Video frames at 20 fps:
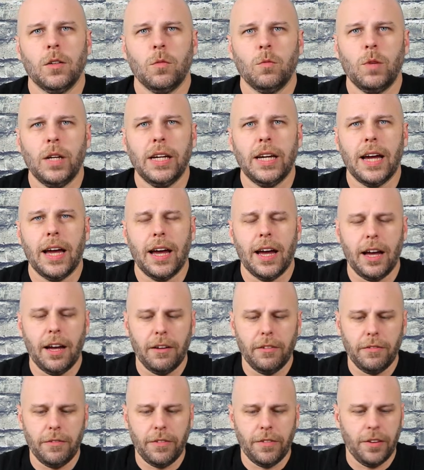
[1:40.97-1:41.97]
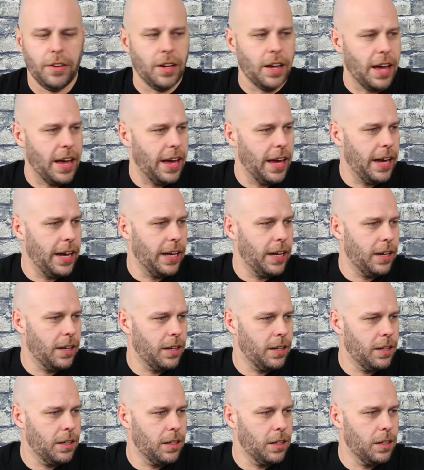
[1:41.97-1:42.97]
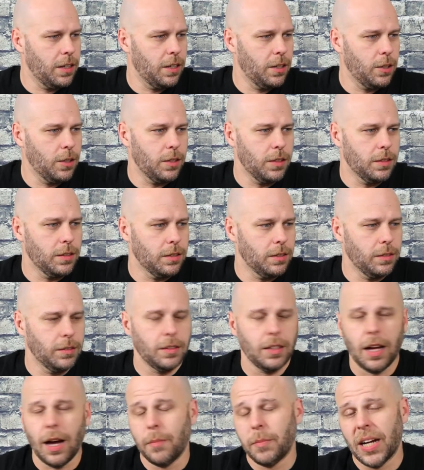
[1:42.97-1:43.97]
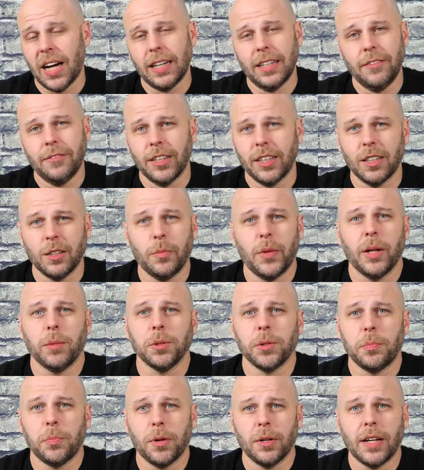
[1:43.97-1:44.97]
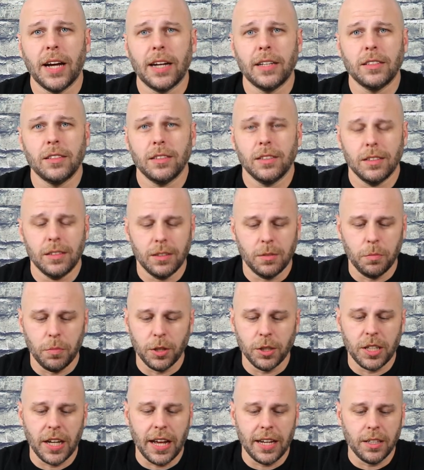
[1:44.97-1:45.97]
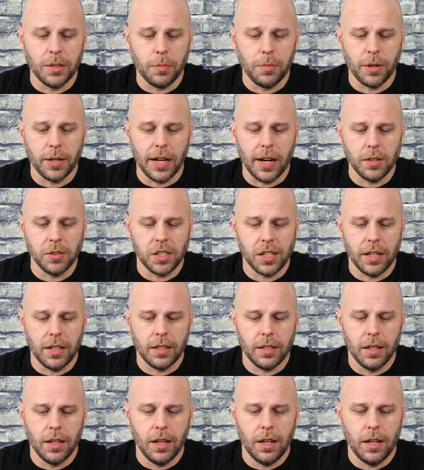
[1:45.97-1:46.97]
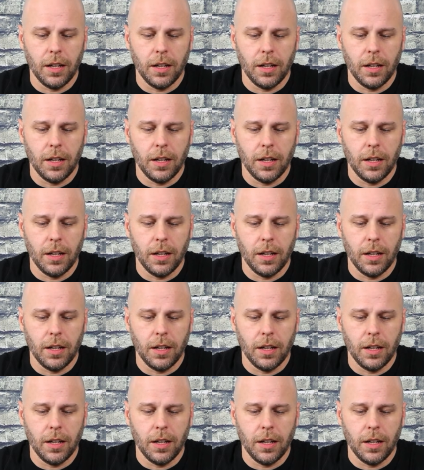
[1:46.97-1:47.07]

we have a, I'm not even going to be able to pretend to pronounce it,